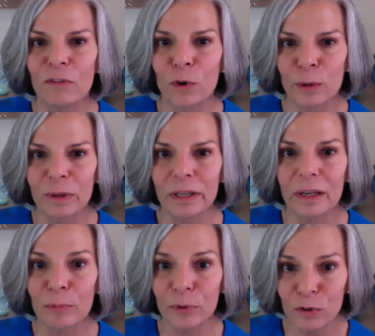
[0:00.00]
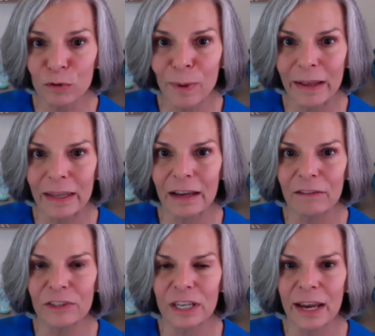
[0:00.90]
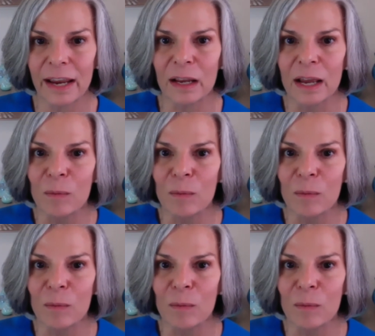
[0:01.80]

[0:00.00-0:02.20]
formally approved by the FDA,